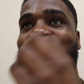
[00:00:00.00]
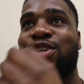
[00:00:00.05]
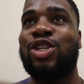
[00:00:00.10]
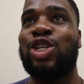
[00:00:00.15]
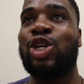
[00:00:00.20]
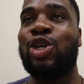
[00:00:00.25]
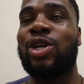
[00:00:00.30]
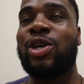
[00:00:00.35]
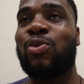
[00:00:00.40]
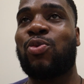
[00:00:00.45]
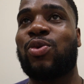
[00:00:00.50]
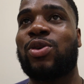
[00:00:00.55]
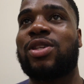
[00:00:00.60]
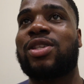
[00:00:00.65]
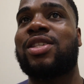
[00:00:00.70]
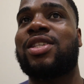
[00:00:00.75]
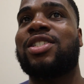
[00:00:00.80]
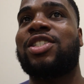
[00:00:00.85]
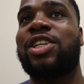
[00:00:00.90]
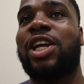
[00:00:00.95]
I knew it
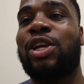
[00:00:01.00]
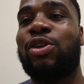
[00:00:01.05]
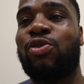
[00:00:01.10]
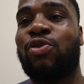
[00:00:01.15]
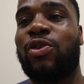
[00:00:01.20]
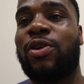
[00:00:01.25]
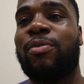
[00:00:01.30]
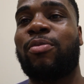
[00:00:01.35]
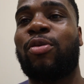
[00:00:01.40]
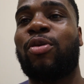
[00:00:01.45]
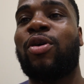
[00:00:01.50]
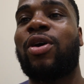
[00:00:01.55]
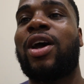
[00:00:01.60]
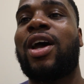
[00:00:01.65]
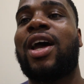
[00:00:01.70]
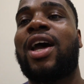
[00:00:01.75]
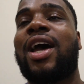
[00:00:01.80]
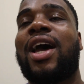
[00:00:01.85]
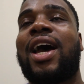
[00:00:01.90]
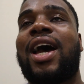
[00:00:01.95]
was January, but
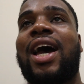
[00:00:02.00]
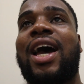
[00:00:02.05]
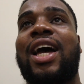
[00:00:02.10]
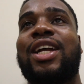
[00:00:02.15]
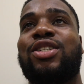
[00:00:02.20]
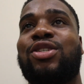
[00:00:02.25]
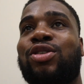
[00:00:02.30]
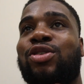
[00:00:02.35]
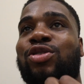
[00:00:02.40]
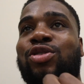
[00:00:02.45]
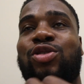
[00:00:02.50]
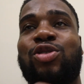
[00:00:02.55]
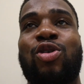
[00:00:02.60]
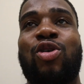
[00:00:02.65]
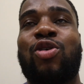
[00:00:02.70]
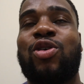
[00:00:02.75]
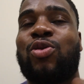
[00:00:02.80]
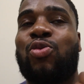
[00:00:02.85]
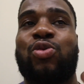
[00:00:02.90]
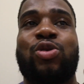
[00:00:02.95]
I just
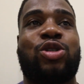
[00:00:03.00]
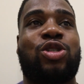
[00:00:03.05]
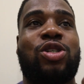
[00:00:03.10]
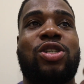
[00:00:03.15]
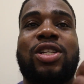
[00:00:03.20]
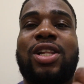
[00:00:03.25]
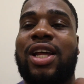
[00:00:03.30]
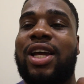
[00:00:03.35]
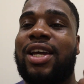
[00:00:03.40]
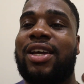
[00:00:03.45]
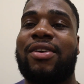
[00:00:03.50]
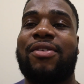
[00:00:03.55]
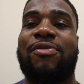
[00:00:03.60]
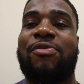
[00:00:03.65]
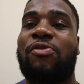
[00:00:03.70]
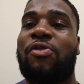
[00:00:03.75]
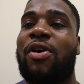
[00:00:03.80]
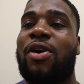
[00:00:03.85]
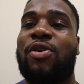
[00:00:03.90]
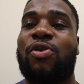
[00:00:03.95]
thought it was just like
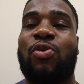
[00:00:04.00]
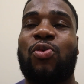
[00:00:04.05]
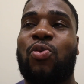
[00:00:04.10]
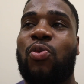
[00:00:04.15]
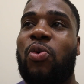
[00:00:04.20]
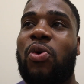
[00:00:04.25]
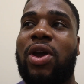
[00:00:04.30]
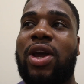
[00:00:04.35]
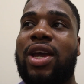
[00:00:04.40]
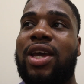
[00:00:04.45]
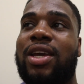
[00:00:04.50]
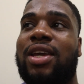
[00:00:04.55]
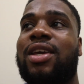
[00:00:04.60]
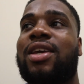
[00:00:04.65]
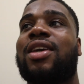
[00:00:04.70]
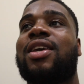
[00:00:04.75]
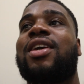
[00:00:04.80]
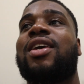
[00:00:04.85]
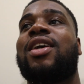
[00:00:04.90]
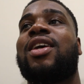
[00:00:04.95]
far away,
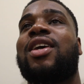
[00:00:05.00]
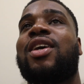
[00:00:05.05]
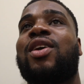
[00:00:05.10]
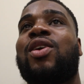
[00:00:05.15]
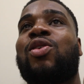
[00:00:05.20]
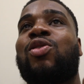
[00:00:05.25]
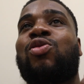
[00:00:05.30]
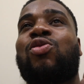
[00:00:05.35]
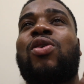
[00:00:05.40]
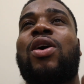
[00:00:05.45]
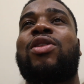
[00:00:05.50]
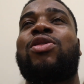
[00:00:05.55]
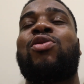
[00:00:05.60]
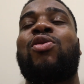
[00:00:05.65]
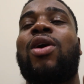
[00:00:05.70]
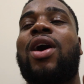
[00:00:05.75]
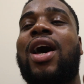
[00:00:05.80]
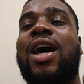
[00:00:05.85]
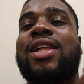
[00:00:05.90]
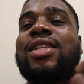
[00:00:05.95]
so I
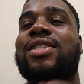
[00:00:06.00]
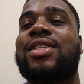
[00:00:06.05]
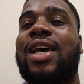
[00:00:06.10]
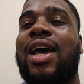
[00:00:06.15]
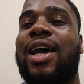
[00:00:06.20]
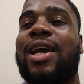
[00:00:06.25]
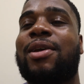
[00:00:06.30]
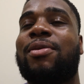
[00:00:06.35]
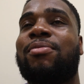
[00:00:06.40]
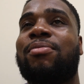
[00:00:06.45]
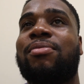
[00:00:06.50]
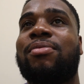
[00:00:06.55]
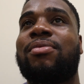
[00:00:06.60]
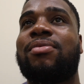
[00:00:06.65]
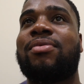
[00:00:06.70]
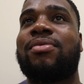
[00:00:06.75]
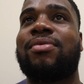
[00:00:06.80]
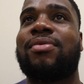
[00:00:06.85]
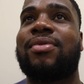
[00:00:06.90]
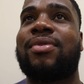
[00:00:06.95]
thought I had time.
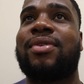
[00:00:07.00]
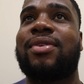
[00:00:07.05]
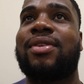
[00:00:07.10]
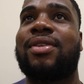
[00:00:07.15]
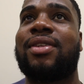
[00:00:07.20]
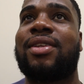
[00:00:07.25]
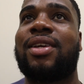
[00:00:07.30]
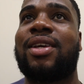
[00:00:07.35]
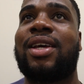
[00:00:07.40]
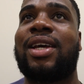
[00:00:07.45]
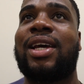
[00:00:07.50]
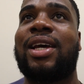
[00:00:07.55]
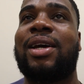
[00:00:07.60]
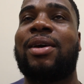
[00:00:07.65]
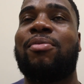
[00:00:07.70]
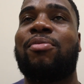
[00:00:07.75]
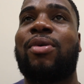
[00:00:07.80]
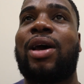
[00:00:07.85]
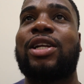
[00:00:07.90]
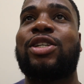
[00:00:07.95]

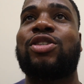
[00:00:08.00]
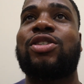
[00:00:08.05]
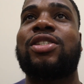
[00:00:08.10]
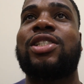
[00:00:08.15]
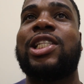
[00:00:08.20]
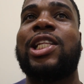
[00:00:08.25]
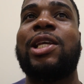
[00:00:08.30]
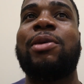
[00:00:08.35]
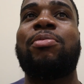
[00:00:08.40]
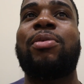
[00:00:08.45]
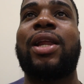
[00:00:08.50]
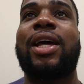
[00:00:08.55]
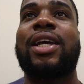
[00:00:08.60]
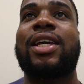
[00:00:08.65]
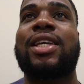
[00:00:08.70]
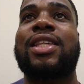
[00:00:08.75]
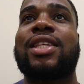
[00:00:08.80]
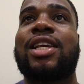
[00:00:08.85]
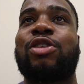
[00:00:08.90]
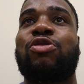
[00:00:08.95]
But I just deep
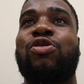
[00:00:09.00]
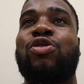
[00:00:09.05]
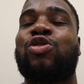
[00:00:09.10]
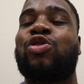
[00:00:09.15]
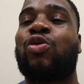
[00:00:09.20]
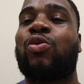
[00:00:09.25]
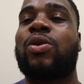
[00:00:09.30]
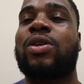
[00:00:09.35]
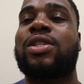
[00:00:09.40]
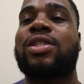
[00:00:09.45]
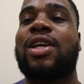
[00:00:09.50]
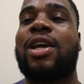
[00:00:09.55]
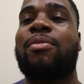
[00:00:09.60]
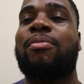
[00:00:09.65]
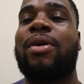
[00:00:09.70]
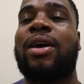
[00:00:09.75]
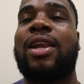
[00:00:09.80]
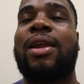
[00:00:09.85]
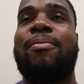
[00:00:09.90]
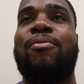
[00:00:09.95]
like it's actually 2 weeks
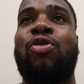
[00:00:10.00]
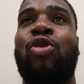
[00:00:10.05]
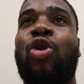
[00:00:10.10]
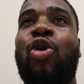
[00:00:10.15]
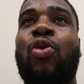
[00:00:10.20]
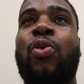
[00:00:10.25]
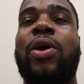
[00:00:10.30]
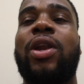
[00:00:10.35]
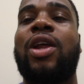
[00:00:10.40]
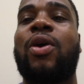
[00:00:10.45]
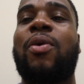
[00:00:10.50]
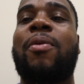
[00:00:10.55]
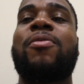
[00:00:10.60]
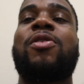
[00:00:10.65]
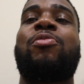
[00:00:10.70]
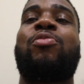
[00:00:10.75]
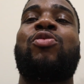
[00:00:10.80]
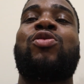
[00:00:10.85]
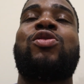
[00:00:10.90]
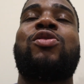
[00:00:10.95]
time and I'm nowhere near where I'm
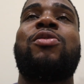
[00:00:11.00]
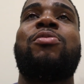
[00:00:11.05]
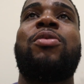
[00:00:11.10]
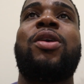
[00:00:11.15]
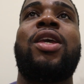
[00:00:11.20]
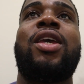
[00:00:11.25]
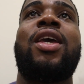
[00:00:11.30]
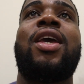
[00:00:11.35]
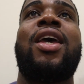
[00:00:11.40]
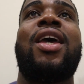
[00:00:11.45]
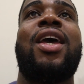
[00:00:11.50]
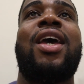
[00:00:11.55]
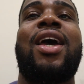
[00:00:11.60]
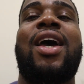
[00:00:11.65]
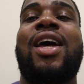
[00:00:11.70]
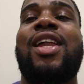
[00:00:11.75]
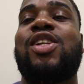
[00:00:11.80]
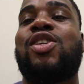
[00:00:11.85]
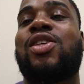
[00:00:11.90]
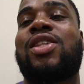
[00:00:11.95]
supposed to be,
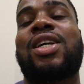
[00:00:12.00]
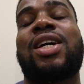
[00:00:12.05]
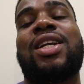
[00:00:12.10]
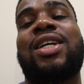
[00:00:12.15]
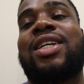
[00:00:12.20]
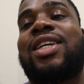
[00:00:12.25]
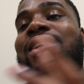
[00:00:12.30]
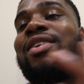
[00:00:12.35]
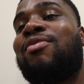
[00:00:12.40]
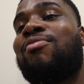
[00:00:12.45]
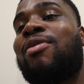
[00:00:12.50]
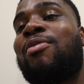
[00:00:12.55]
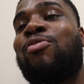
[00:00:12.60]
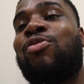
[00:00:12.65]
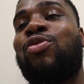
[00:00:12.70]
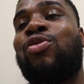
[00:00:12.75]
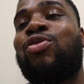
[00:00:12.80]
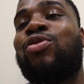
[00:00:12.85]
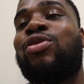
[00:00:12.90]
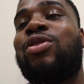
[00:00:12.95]
and just kind of kill my
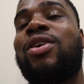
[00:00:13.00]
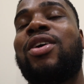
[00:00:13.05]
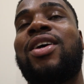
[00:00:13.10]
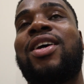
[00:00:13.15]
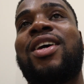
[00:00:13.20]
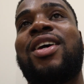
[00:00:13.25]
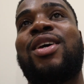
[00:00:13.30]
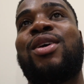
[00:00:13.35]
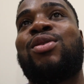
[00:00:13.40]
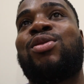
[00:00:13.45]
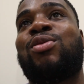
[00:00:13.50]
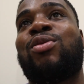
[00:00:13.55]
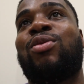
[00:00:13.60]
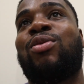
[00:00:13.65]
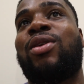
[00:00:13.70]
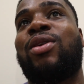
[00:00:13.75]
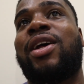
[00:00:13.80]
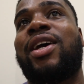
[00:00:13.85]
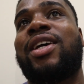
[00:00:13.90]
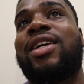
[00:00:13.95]
mood.
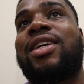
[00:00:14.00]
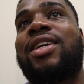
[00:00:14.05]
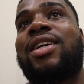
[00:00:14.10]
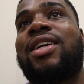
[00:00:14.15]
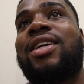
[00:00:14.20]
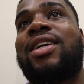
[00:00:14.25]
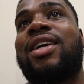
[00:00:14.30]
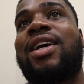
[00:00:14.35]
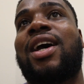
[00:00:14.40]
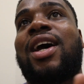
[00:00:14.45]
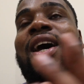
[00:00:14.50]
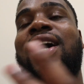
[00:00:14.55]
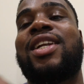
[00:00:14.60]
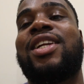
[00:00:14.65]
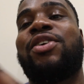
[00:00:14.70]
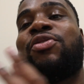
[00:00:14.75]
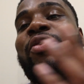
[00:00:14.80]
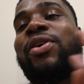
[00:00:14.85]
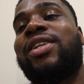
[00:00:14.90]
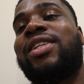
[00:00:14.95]
So like I had
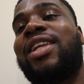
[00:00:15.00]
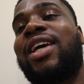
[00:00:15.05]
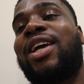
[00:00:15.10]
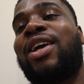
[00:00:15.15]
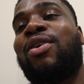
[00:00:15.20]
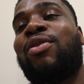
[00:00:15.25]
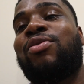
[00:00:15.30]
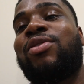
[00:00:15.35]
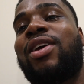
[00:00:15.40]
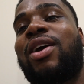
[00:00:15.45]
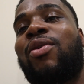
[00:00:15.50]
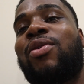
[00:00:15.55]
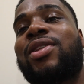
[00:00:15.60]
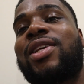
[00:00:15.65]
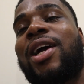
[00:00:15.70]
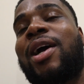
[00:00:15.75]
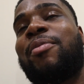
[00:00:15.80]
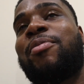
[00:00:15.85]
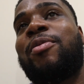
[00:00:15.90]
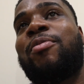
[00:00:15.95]
a great day all day, I was
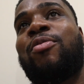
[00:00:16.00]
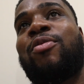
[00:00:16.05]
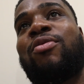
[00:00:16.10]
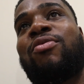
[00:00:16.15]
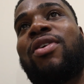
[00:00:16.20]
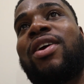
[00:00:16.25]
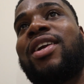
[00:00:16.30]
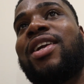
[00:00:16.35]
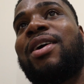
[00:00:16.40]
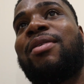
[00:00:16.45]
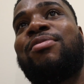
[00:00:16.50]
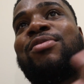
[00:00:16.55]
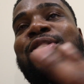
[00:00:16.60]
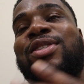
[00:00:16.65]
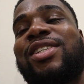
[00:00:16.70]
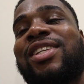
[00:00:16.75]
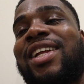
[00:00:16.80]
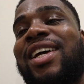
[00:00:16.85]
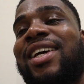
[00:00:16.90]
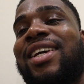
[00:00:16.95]
happy, but right now I'm
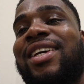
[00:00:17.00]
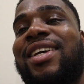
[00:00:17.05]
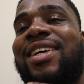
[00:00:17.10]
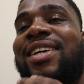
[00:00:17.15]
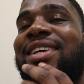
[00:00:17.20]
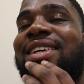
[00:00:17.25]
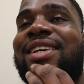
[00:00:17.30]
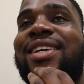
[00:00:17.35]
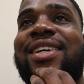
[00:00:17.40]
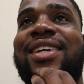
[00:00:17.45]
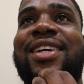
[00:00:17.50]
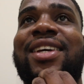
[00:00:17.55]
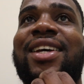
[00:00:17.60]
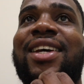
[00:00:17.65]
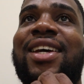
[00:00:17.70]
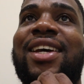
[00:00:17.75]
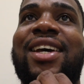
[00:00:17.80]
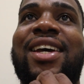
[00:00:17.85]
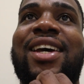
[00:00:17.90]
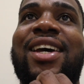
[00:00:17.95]
just like,
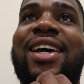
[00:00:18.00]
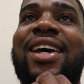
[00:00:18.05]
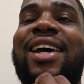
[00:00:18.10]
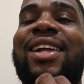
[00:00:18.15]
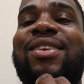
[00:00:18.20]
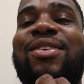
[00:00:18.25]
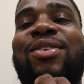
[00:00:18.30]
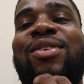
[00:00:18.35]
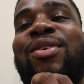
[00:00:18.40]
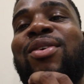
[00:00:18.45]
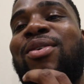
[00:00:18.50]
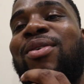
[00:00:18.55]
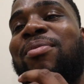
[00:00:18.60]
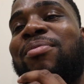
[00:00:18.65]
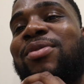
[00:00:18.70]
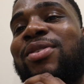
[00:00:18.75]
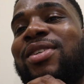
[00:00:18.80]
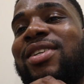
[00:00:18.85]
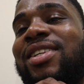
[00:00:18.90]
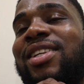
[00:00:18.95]
I don't know,
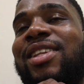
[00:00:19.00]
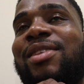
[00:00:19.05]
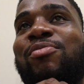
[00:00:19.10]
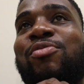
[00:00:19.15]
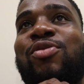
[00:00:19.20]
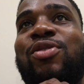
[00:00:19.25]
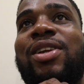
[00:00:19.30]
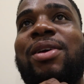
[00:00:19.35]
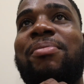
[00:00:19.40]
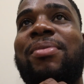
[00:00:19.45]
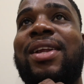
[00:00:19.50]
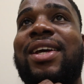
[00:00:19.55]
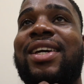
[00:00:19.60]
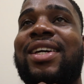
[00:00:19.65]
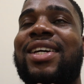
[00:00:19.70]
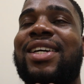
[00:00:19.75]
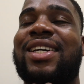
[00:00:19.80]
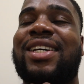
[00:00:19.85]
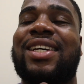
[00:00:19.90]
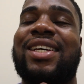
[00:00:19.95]
I'm just in this mood. I'm
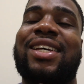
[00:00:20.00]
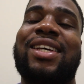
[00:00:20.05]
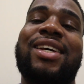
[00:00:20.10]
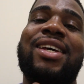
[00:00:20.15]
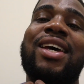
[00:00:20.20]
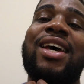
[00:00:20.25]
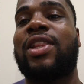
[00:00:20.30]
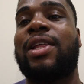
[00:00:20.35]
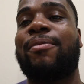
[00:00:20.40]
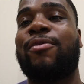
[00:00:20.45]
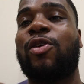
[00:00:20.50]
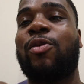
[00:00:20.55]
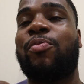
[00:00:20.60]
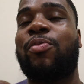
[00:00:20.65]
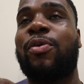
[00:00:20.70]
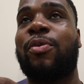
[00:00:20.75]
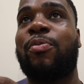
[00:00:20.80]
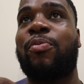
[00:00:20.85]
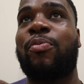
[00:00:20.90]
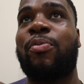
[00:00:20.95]
like, but I'm not
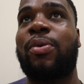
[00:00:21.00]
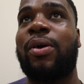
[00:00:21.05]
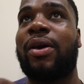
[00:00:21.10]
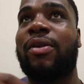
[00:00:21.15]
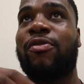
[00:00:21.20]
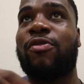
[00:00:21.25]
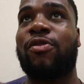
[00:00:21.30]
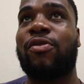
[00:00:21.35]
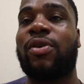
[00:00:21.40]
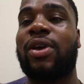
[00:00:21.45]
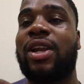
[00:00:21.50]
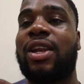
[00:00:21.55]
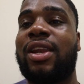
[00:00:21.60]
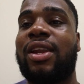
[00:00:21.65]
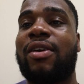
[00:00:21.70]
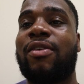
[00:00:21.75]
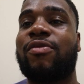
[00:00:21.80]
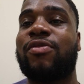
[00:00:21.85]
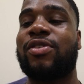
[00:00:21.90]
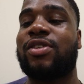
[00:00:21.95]
prepared for it
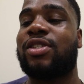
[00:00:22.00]
enough.